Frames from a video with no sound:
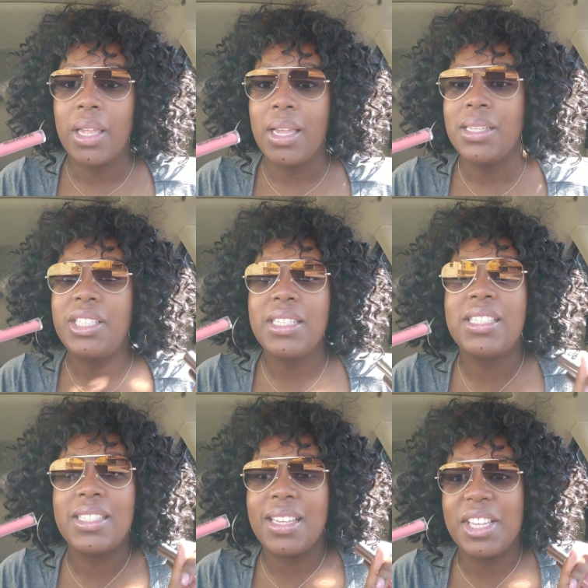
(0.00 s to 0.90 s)
It's
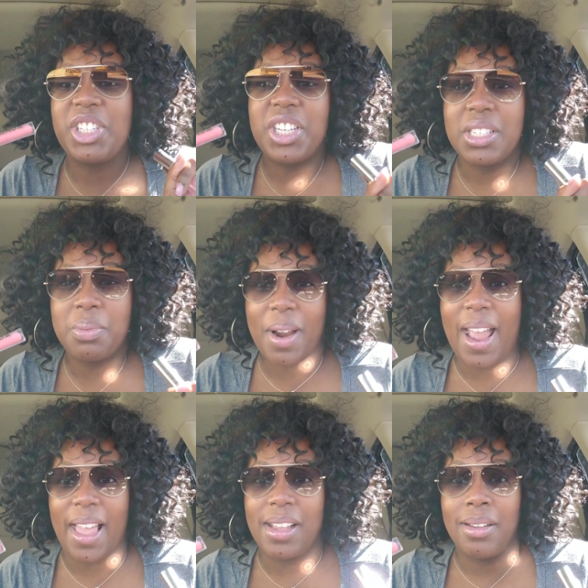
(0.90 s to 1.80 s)
just
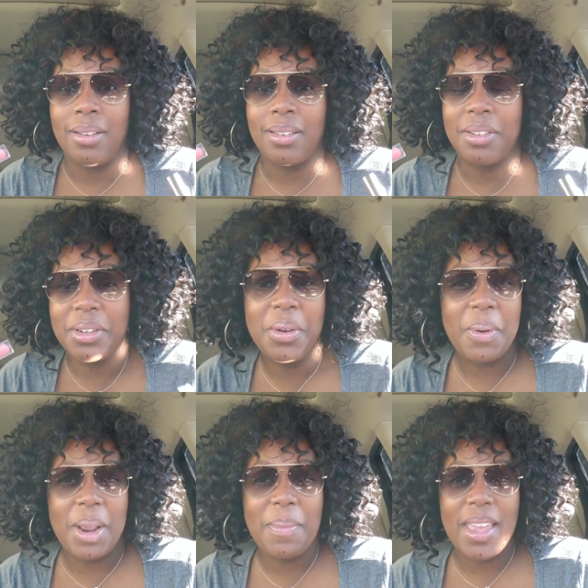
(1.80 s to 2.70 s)
right. You know
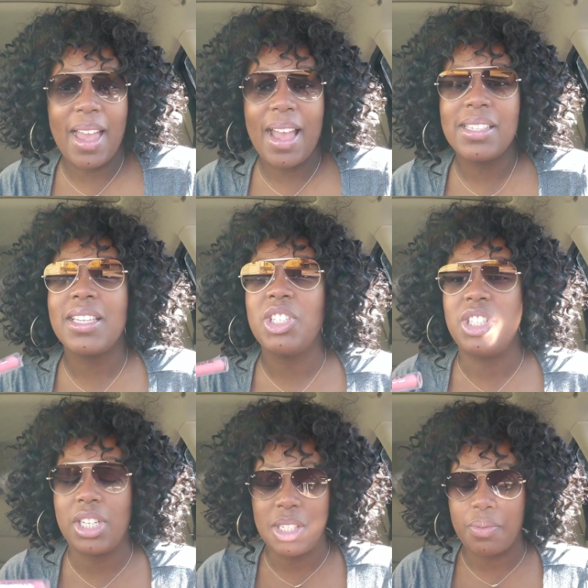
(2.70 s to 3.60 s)
what I mean, guys? It's
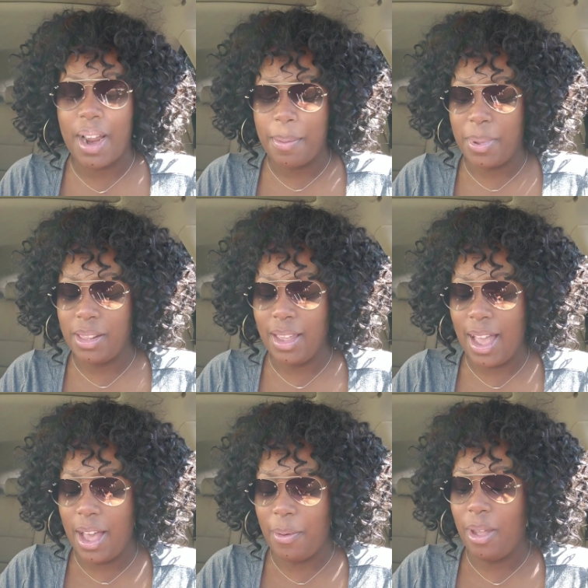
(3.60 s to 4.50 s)
just right. But look
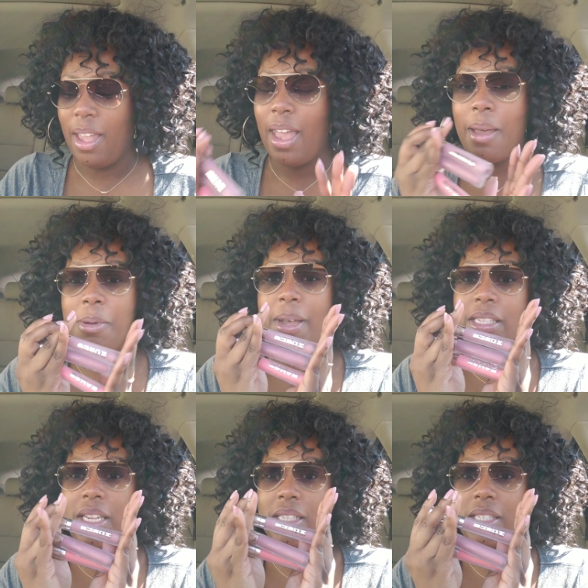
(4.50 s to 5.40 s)
how, I'm about
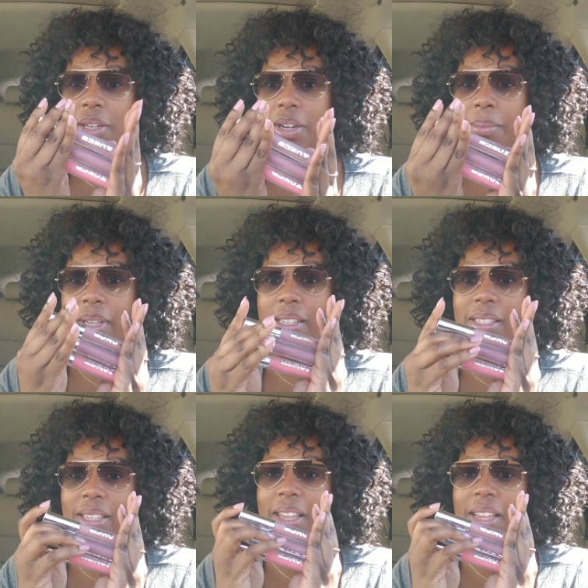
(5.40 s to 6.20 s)
to Instagram this